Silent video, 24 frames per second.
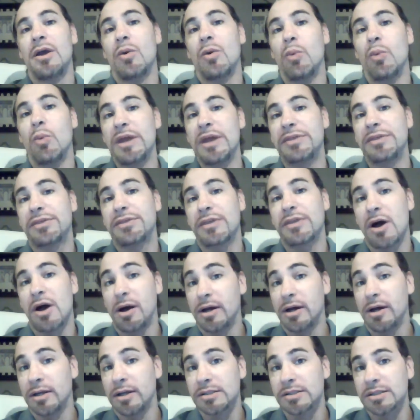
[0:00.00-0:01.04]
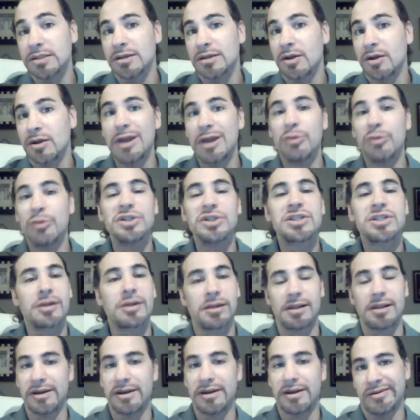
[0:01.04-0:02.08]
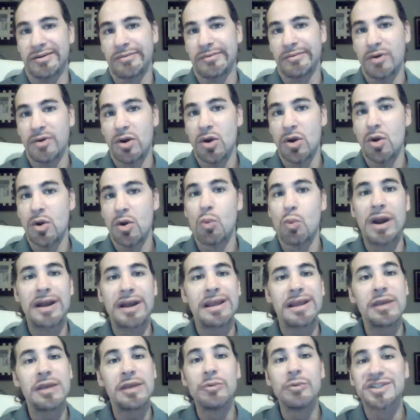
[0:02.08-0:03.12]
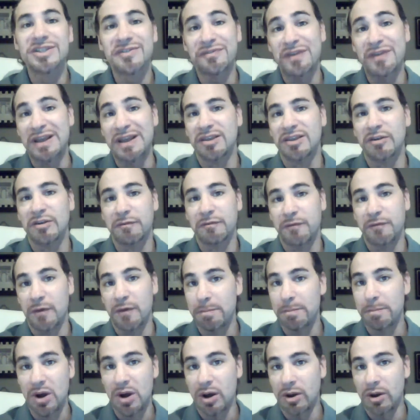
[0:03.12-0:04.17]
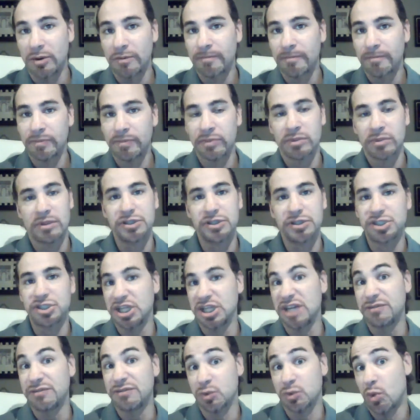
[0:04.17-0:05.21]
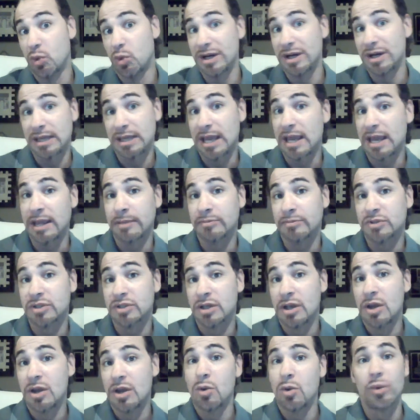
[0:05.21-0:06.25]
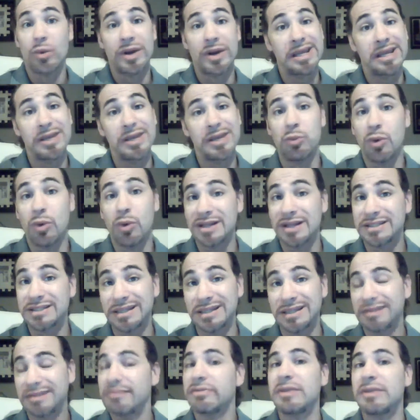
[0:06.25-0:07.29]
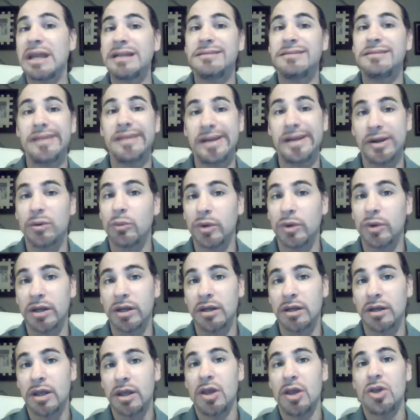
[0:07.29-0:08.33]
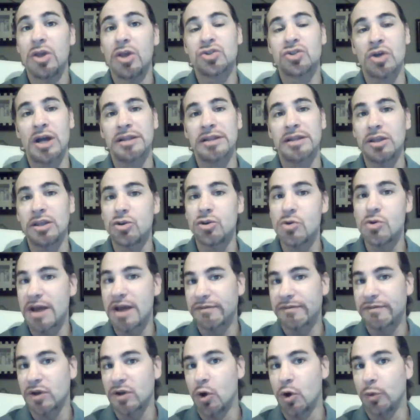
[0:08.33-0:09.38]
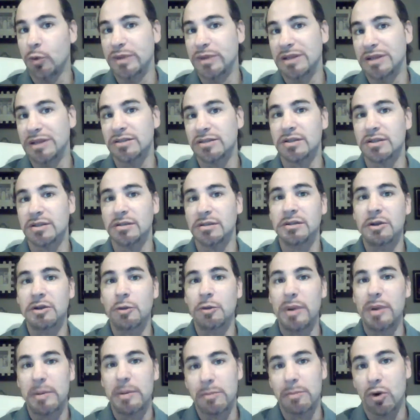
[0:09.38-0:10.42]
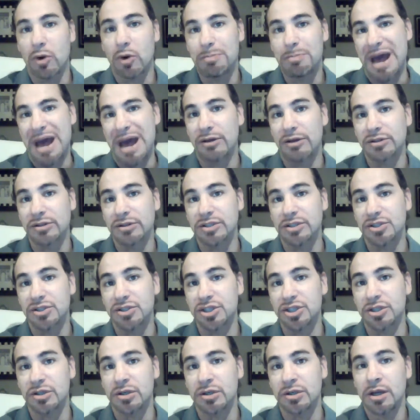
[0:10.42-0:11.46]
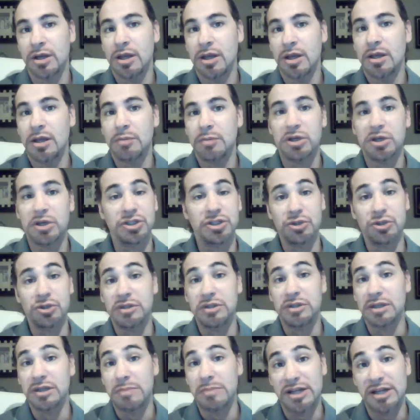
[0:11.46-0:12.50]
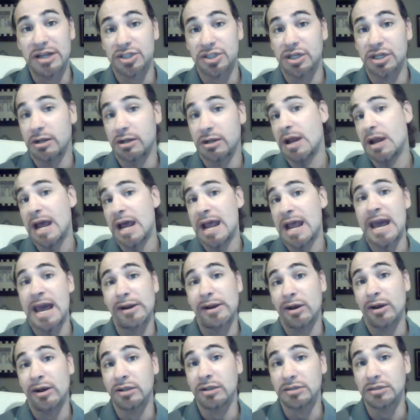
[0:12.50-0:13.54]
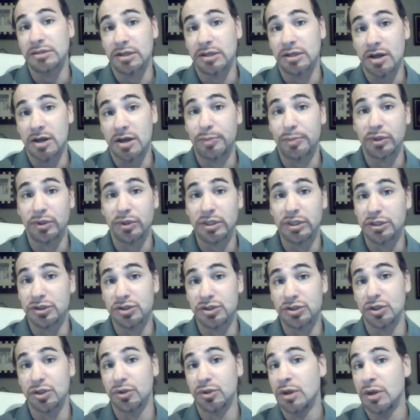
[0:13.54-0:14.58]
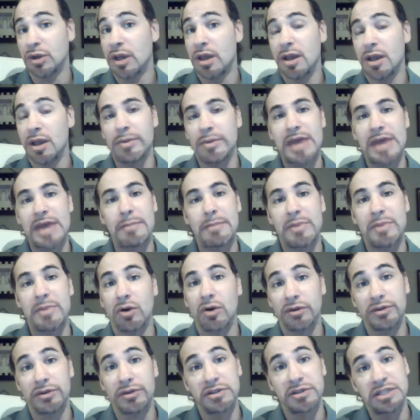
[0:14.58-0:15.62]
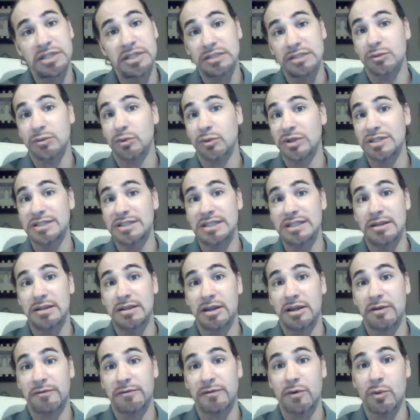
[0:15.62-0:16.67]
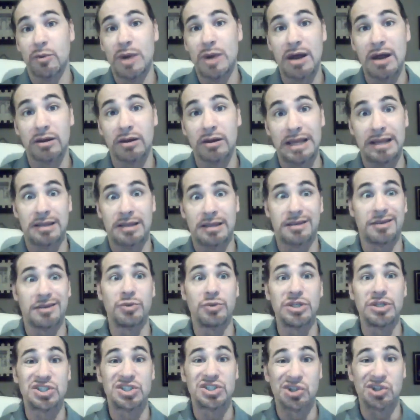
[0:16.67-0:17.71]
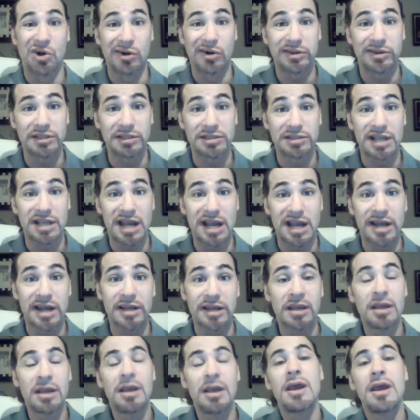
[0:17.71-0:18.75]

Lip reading: With Hunt, it was clear. When he was fed the football, the Chiefs won games. When he wasn't, they didn't win. So I think you have to hope that there's a little bit more balance this year, because you did mention it, and I had Hunt in a couple leagues too. I mean, that middle of the season, we're sitting there for a while like, can we start this guy?